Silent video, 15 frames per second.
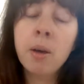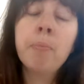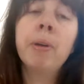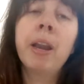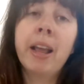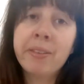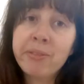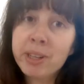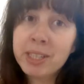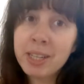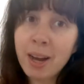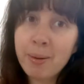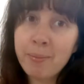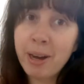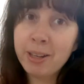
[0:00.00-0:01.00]
But every
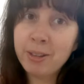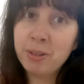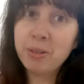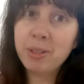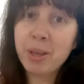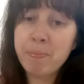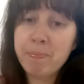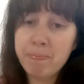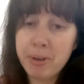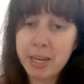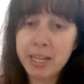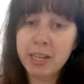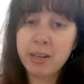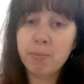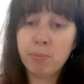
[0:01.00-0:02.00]
time I use a
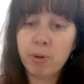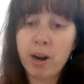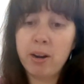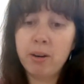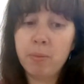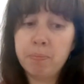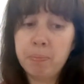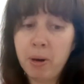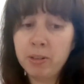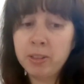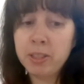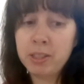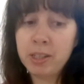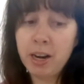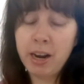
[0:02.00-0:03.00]
medium brown
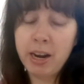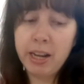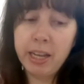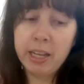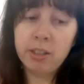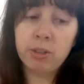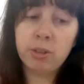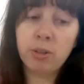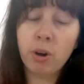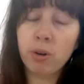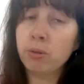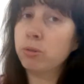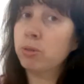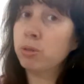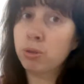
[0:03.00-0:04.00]
box dye, it
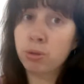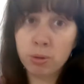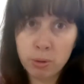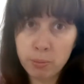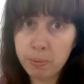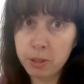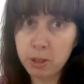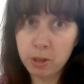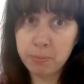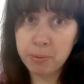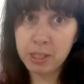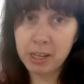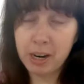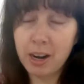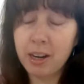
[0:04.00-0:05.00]
goes super duper
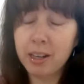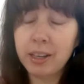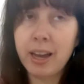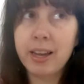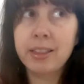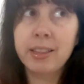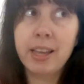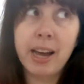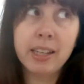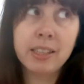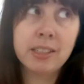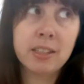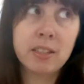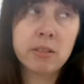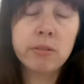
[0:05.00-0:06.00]
dark, and that
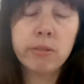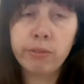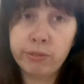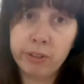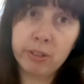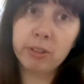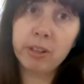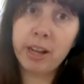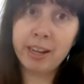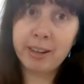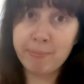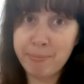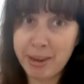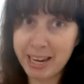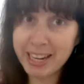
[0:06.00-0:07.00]
doesn't feel like
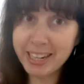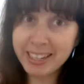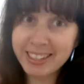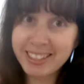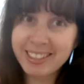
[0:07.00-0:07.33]
me.